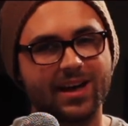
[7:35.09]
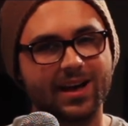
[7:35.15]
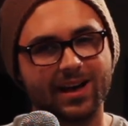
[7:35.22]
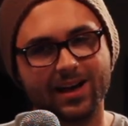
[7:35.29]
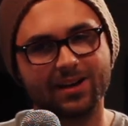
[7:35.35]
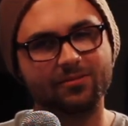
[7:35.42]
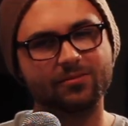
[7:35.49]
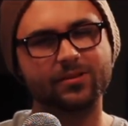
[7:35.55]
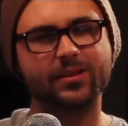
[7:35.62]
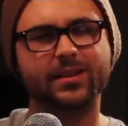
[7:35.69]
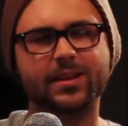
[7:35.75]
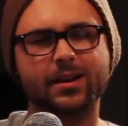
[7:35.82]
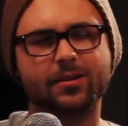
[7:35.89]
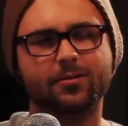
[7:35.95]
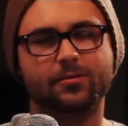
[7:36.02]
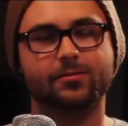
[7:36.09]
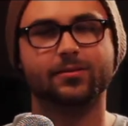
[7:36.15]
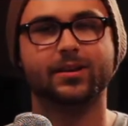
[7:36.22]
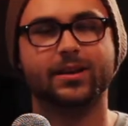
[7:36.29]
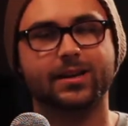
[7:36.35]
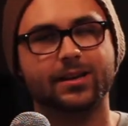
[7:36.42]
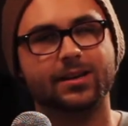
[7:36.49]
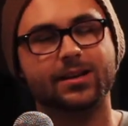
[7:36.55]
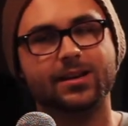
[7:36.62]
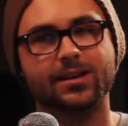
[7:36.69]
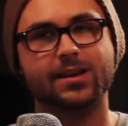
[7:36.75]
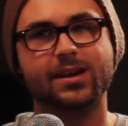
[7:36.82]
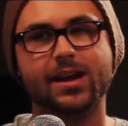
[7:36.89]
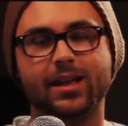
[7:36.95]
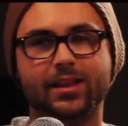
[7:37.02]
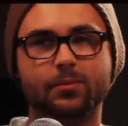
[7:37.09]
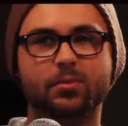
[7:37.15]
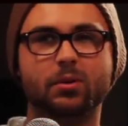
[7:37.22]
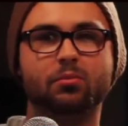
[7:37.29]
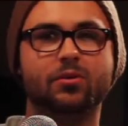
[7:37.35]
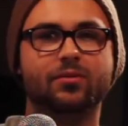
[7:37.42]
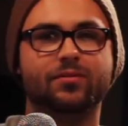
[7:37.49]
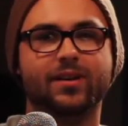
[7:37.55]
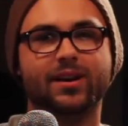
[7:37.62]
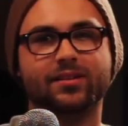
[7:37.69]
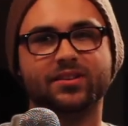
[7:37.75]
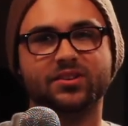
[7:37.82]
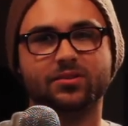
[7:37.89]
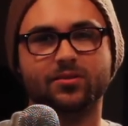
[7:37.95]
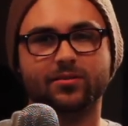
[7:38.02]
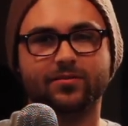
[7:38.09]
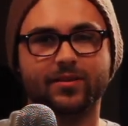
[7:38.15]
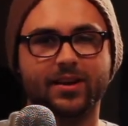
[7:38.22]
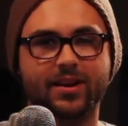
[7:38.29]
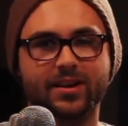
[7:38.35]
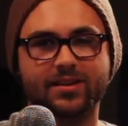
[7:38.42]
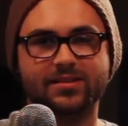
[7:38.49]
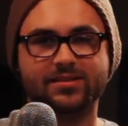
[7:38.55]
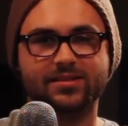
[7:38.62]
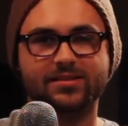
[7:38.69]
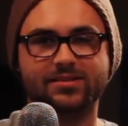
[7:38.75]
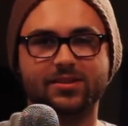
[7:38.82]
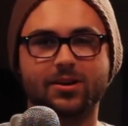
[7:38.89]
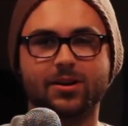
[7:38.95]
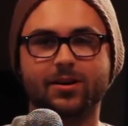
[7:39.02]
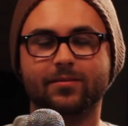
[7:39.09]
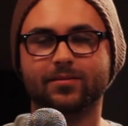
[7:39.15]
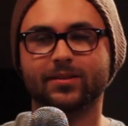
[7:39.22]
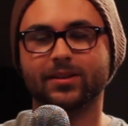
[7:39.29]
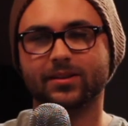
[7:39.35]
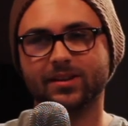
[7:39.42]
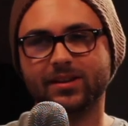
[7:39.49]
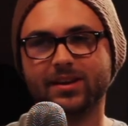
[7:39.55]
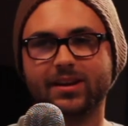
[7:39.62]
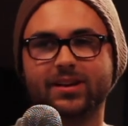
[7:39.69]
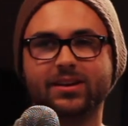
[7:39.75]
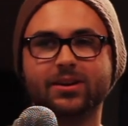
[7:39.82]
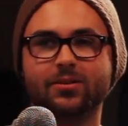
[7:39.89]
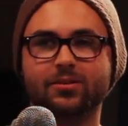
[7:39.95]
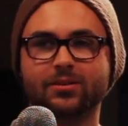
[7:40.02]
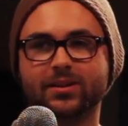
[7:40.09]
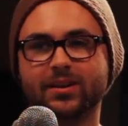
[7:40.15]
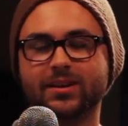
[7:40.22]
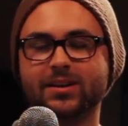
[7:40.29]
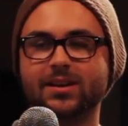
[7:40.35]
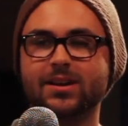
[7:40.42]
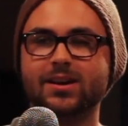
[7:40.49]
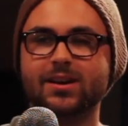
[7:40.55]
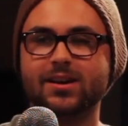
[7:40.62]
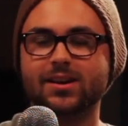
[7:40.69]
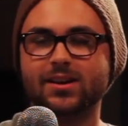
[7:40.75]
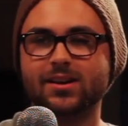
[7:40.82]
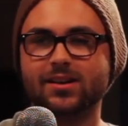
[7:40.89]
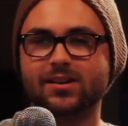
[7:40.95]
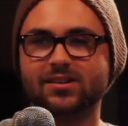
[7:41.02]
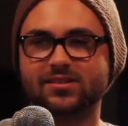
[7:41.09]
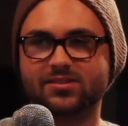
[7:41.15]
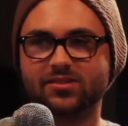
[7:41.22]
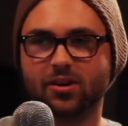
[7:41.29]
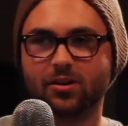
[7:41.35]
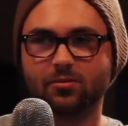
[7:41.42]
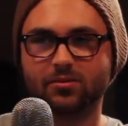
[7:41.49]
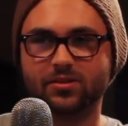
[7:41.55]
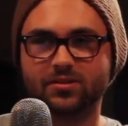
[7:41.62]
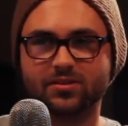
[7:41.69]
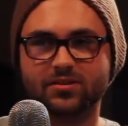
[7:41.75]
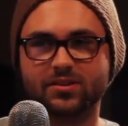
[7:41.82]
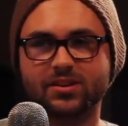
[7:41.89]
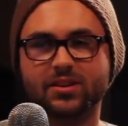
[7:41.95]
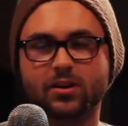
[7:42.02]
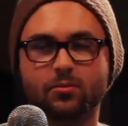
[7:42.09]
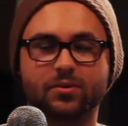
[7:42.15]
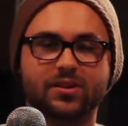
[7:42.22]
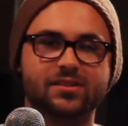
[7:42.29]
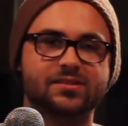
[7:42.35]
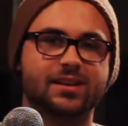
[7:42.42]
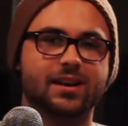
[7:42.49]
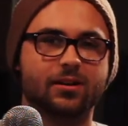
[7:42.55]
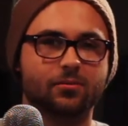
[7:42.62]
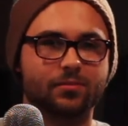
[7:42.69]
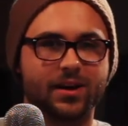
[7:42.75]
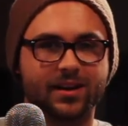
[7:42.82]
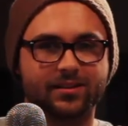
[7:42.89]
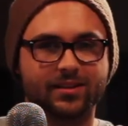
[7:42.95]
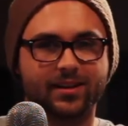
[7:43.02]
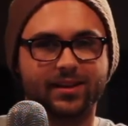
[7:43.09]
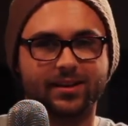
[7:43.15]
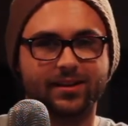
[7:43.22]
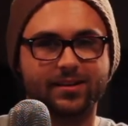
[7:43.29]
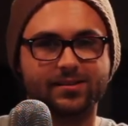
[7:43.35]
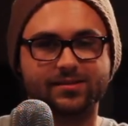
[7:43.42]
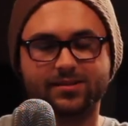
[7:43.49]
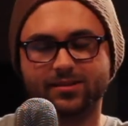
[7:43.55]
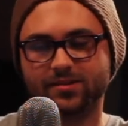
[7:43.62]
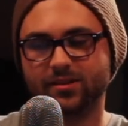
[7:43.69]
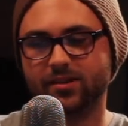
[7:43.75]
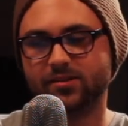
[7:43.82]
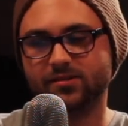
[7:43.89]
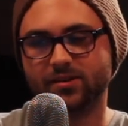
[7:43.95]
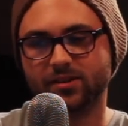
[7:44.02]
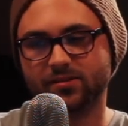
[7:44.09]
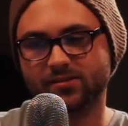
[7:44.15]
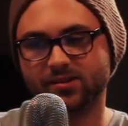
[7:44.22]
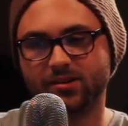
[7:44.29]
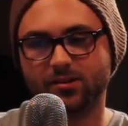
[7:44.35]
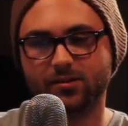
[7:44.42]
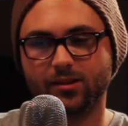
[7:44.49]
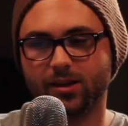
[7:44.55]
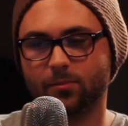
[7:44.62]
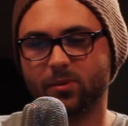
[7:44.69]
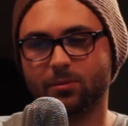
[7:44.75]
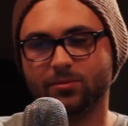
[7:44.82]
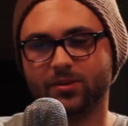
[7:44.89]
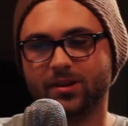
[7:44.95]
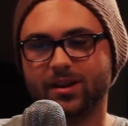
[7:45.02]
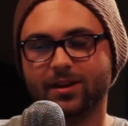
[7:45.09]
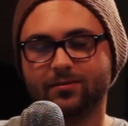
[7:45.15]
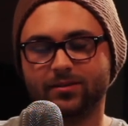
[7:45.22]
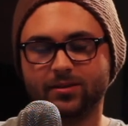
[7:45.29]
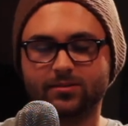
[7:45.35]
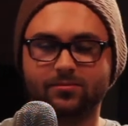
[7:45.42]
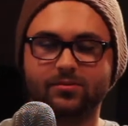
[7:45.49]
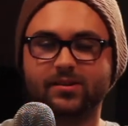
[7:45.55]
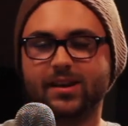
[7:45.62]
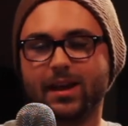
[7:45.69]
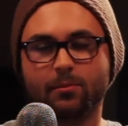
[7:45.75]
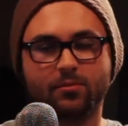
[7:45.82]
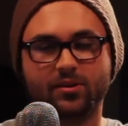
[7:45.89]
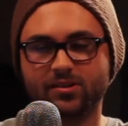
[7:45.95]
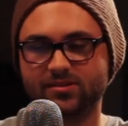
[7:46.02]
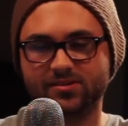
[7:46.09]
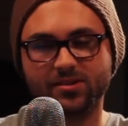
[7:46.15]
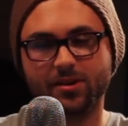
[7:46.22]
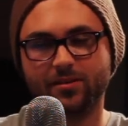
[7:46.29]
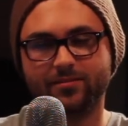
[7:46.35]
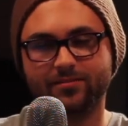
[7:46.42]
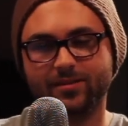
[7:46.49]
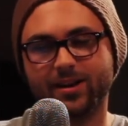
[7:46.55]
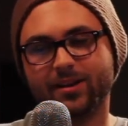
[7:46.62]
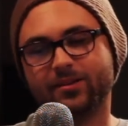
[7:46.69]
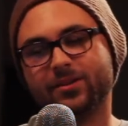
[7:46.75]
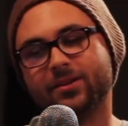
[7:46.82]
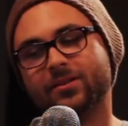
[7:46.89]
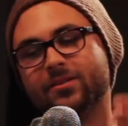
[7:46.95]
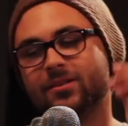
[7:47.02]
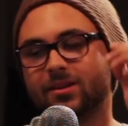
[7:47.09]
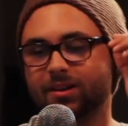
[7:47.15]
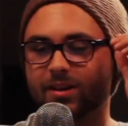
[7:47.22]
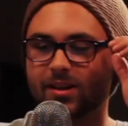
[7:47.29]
I don't really know. Like, and then people would finally show their face and stuff. And then they kind of go and like start with, because now back then, I guess, or years and years ago, a lot of people didn't have the camera stuff. I don't know.